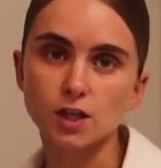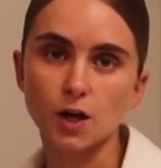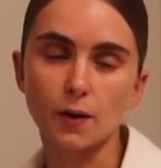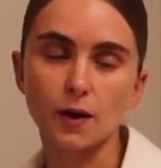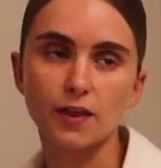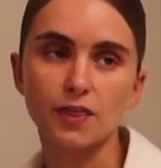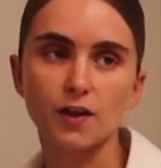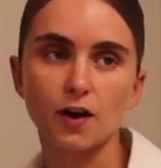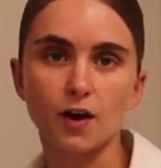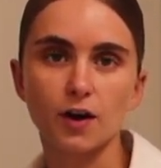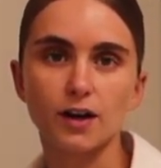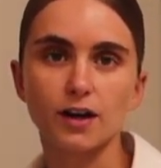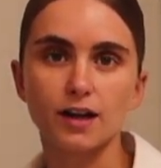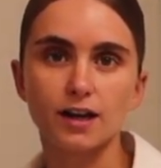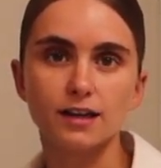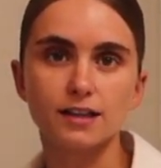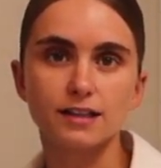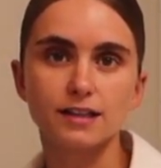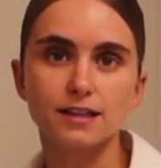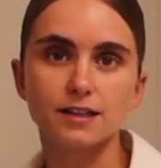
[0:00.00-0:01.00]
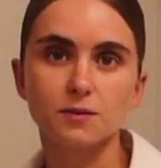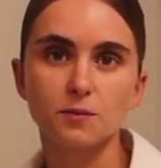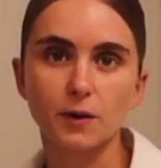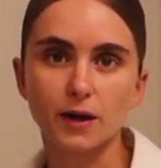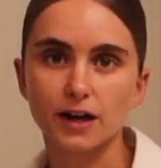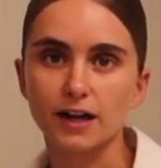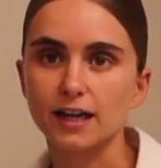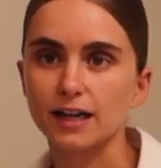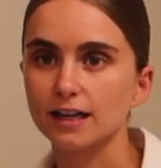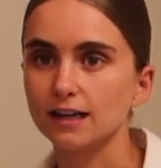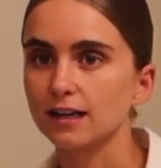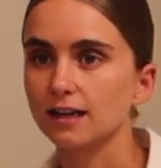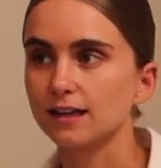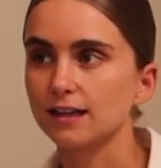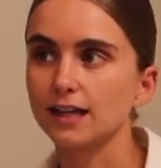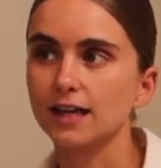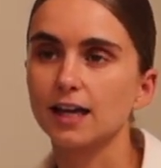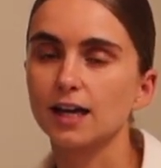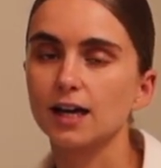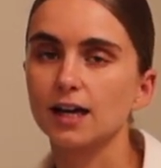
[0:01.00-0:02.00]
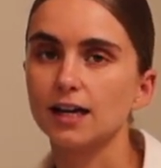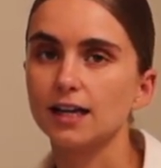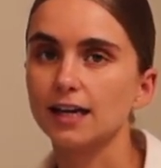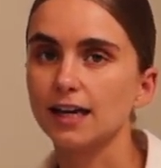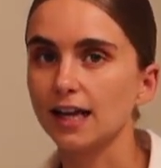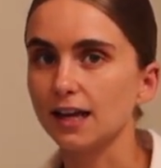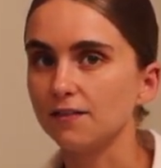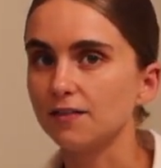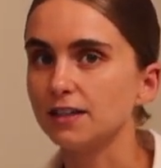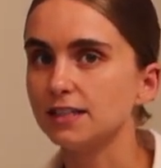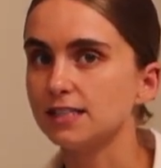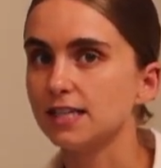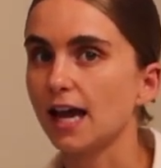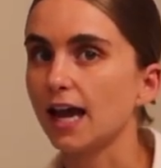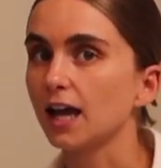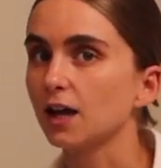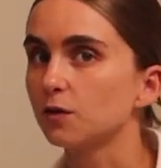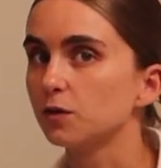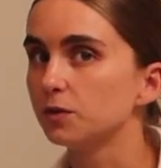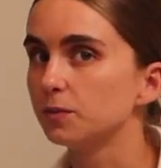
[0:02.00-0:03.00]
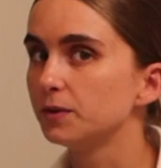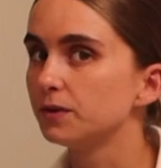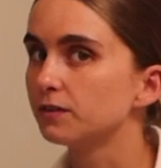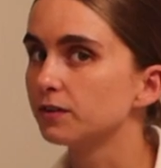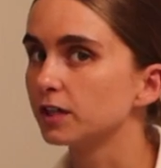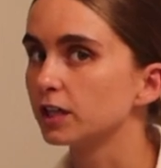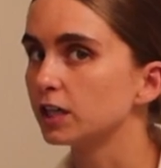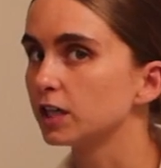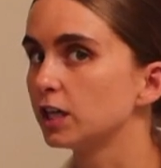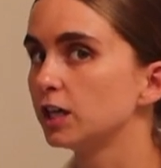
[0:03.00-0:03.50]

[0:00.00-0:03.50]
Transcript: So I thought wearing like a navy tank would be really